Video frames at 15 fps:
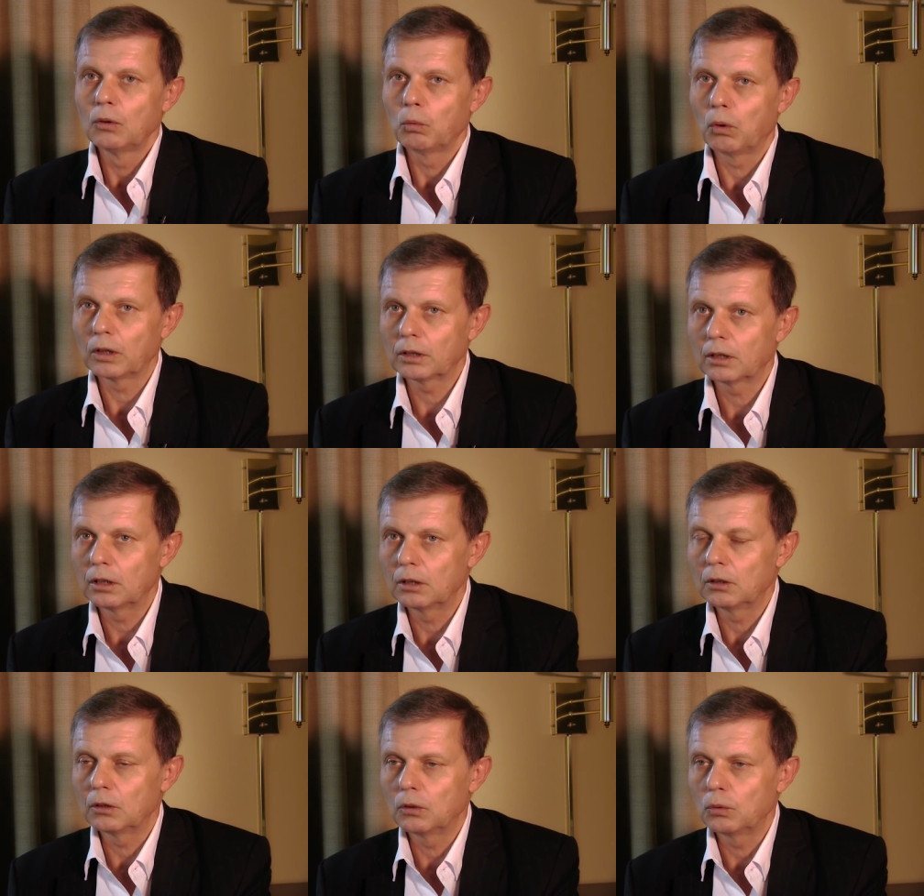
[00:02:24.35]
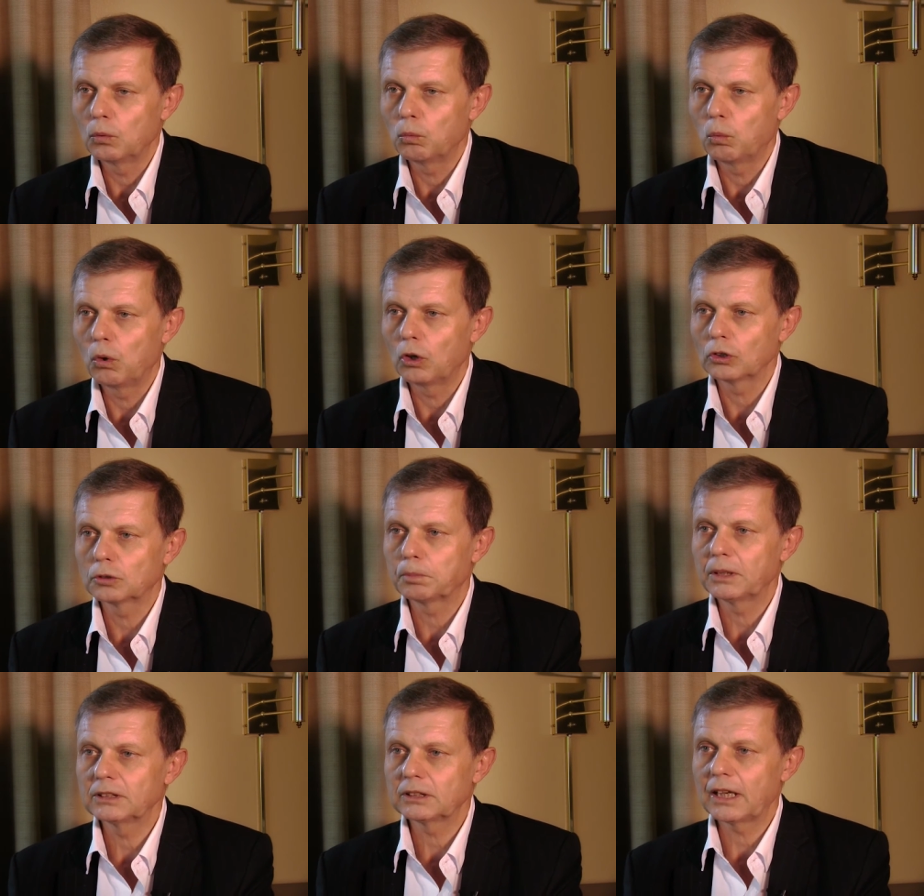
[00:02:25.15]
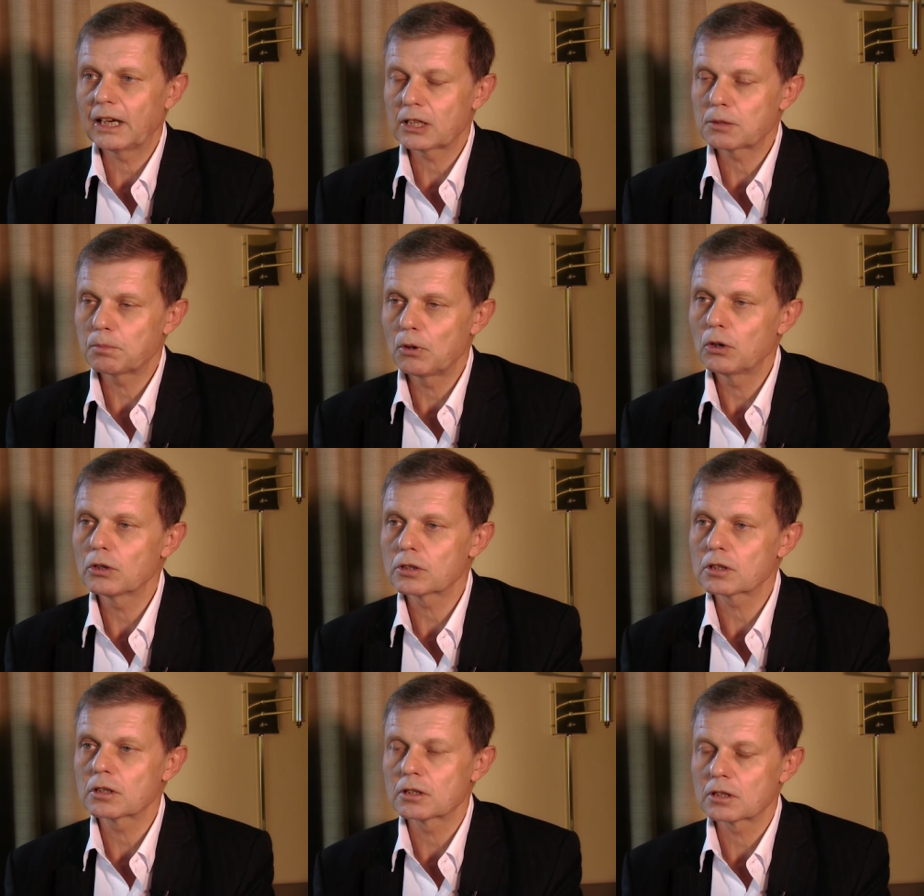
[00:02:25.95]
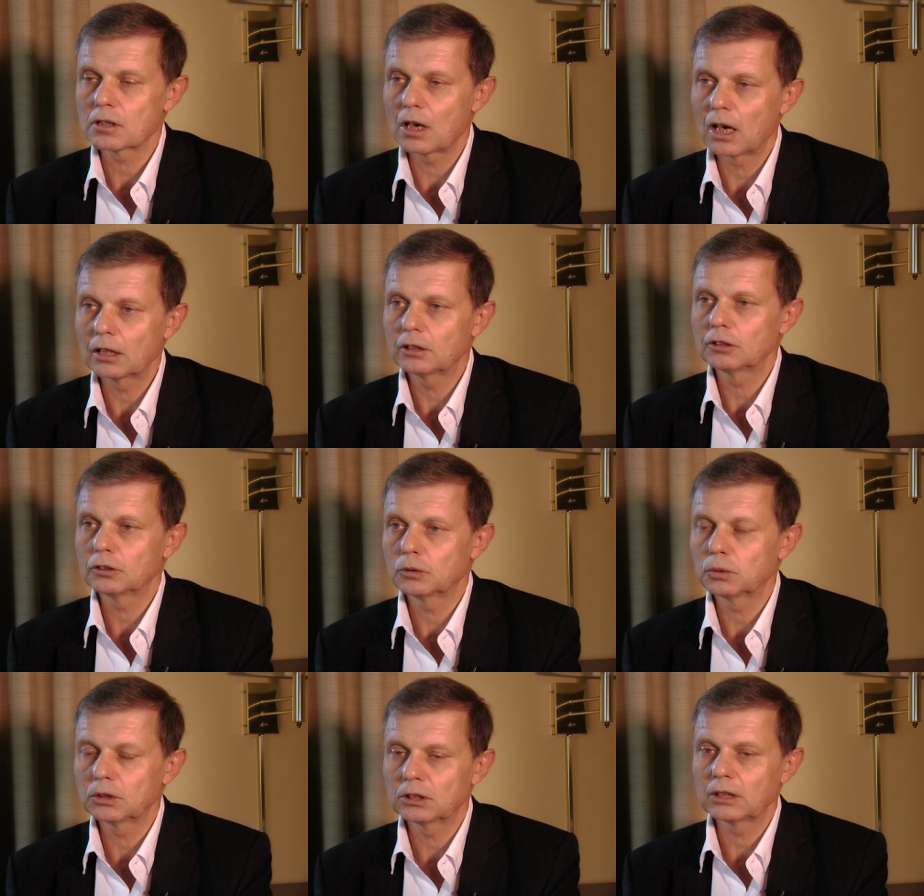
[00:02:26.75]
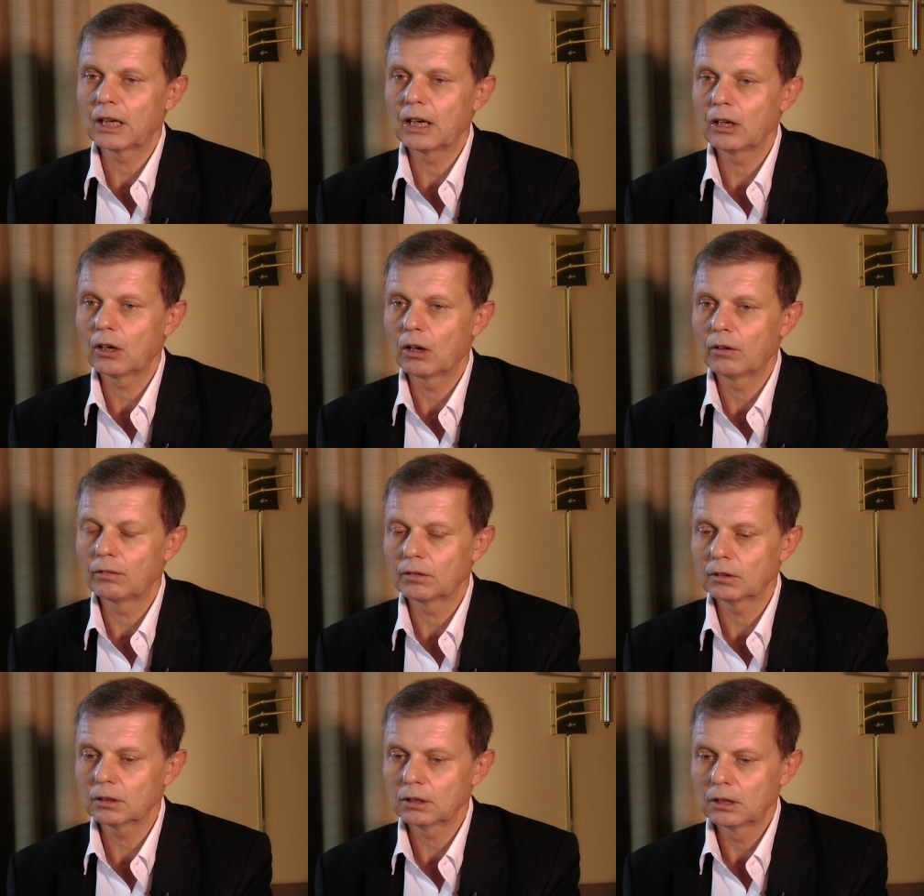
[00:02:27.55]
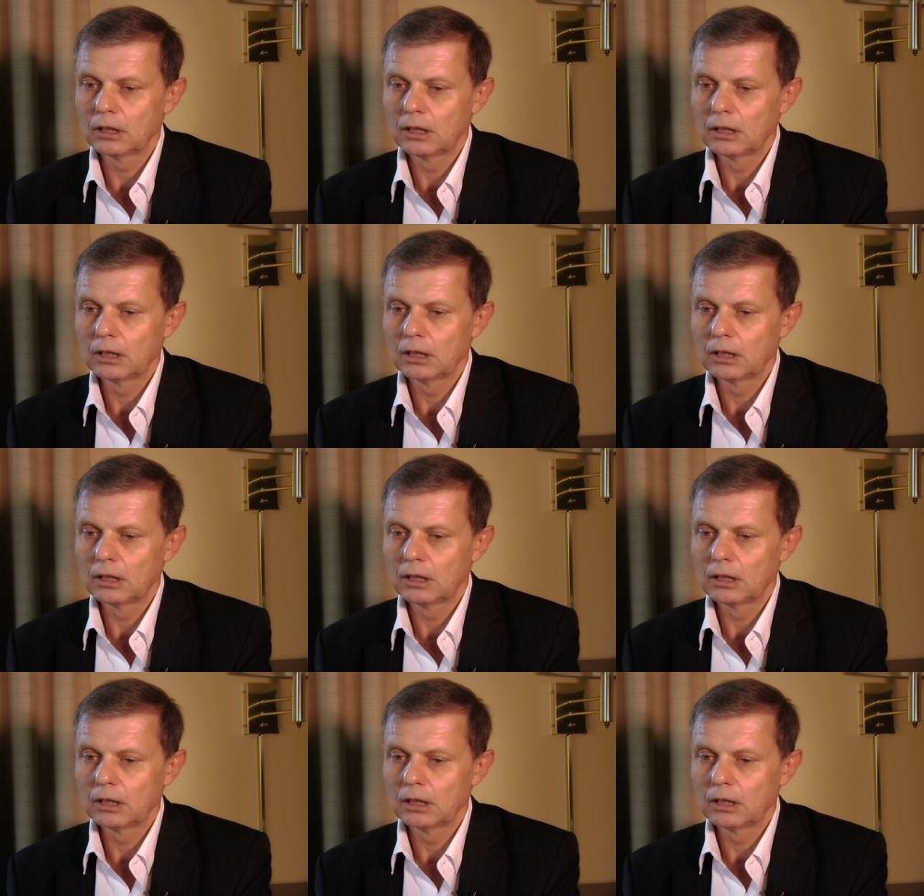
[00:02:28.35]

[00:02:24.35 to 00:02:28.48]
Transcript: what the world's best experts and scientists were saying over it